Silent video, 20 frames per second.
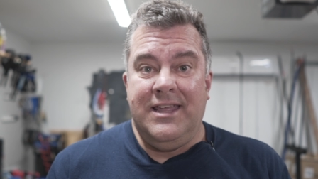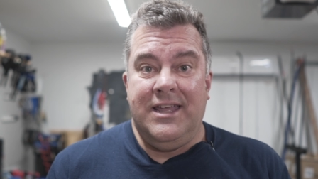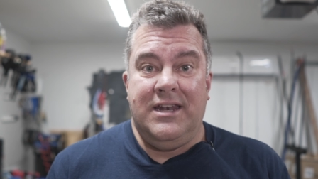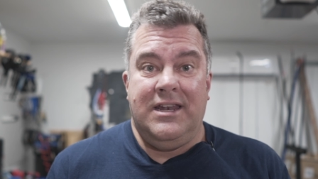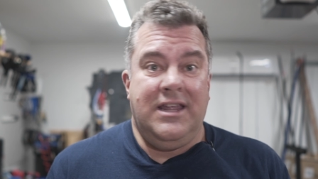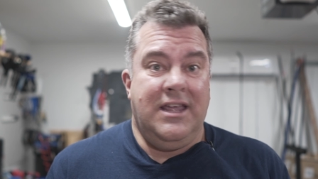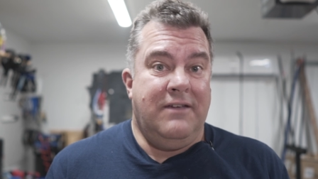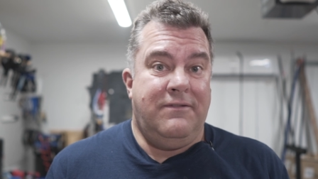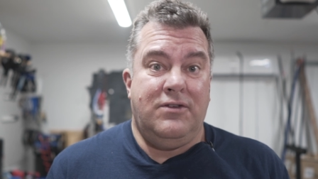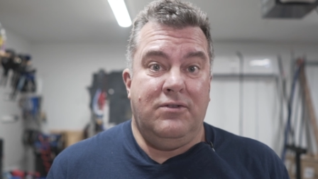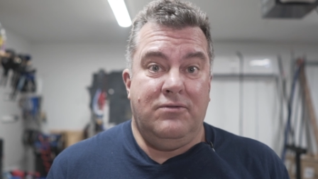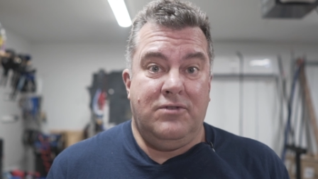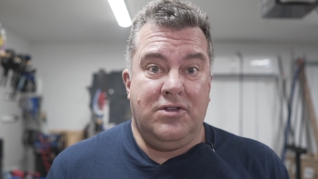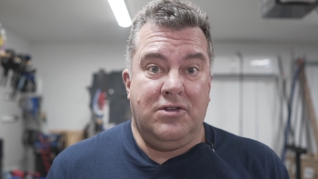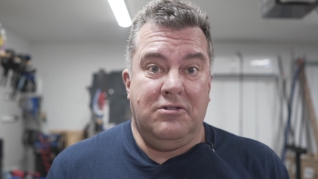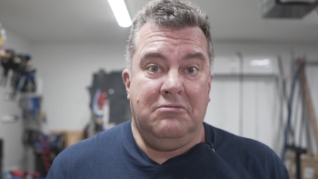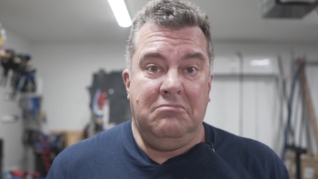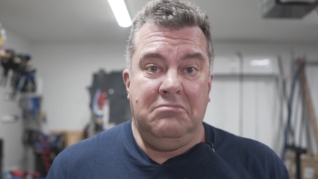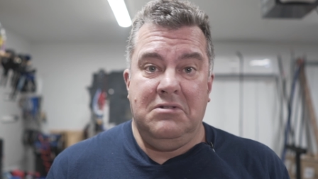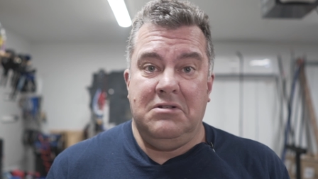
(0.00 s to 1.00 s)
Then if you
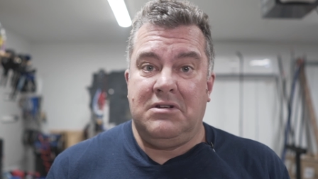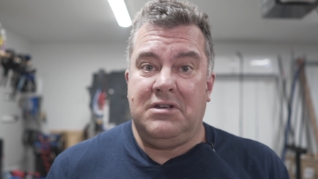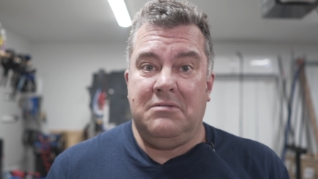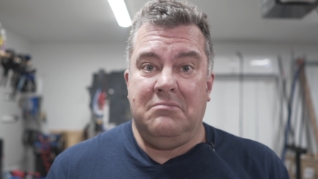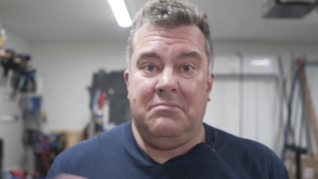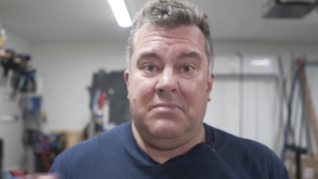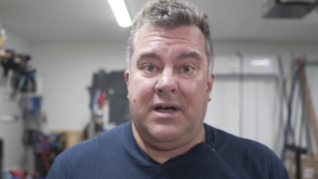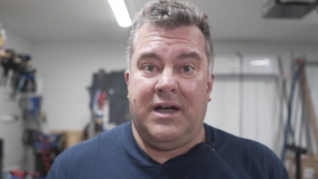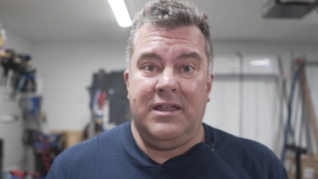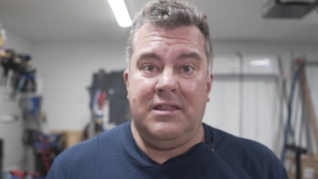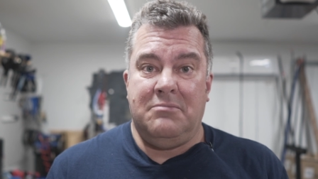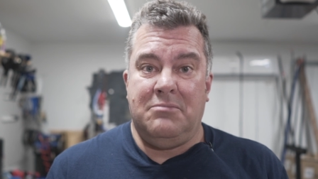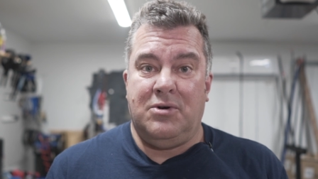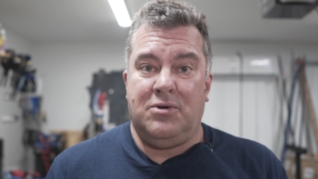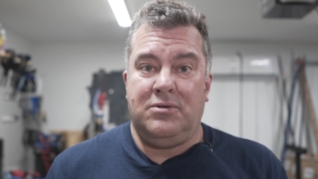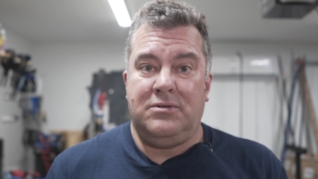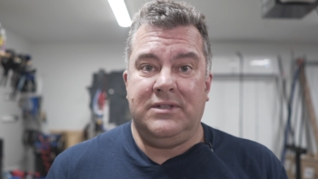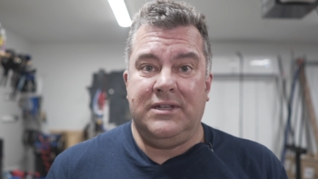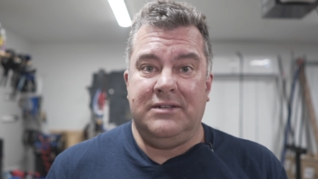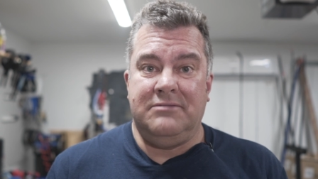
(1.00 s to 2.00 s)
do, you can buy the
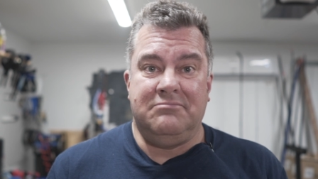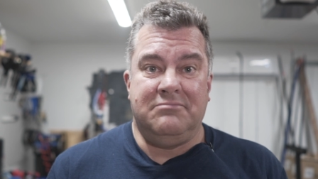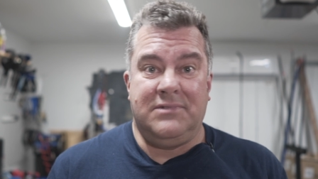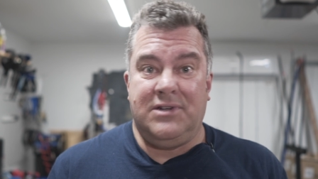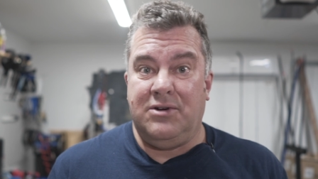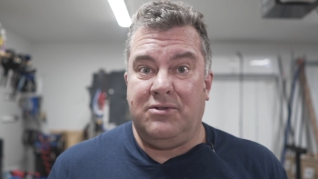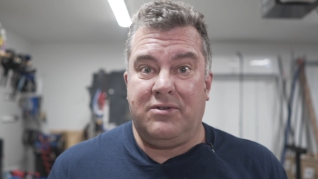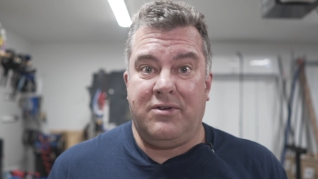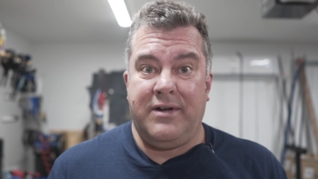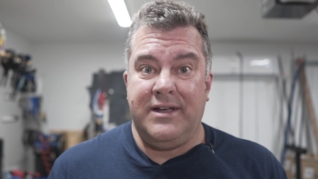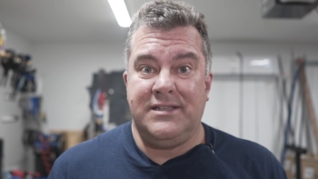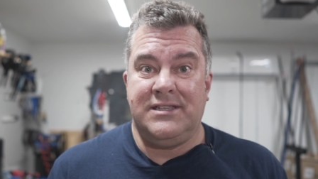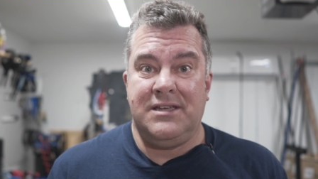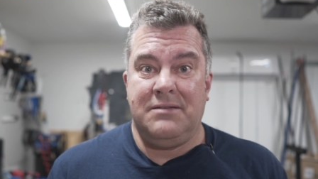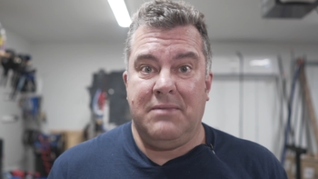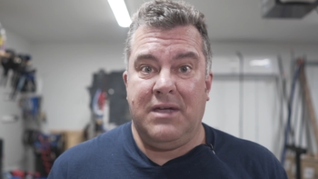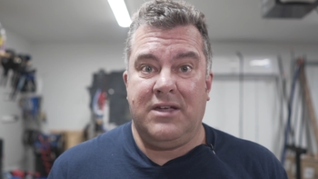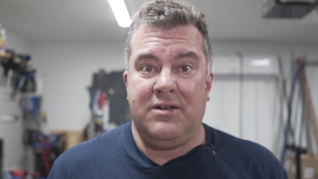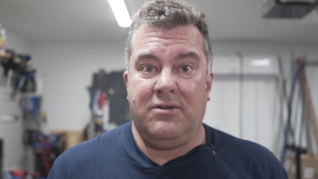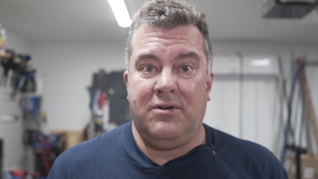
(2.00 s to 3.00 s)
mold and go
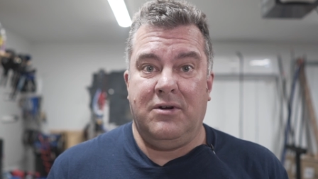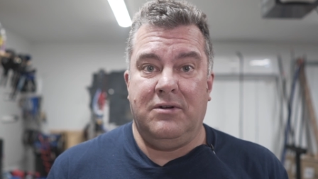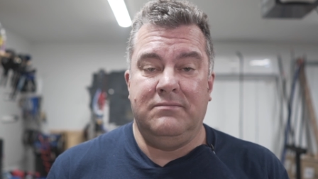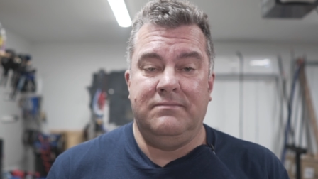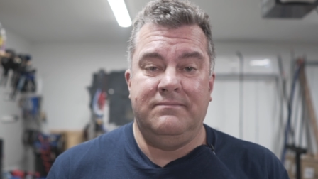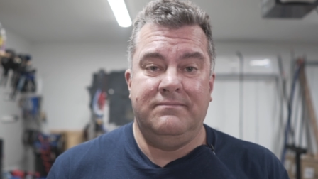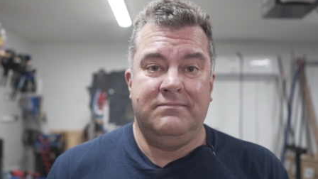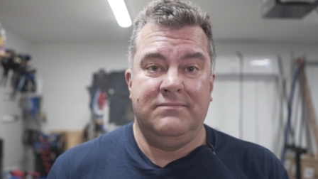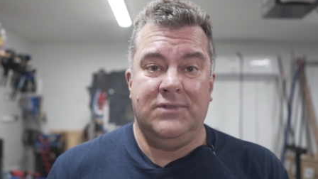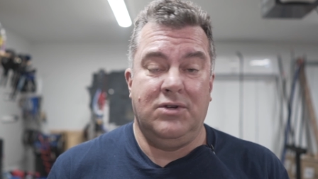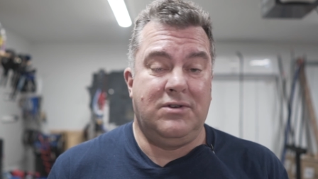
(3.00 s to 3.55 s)
crazy, make your own.